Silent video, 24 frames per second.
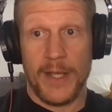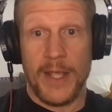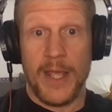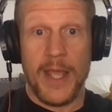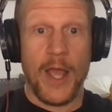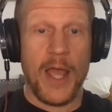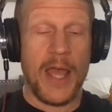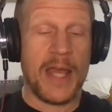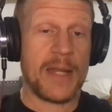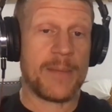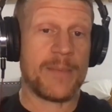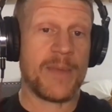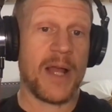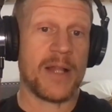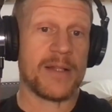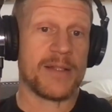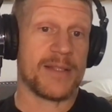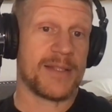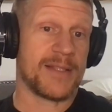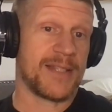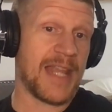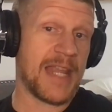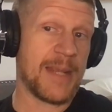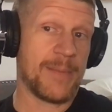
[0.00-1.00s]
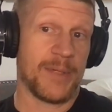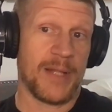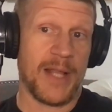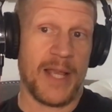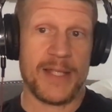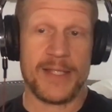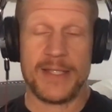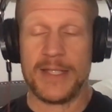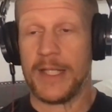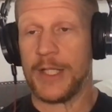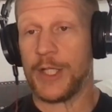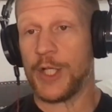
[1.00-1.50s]
and I'm not
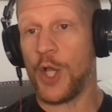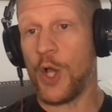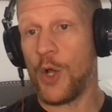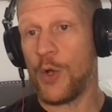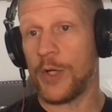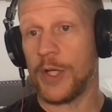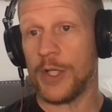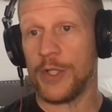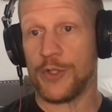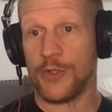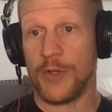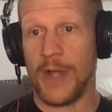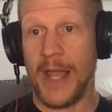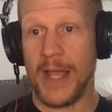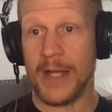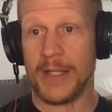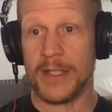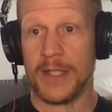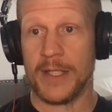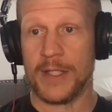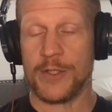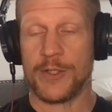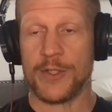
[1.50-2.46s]
stabilizing and co-contracting.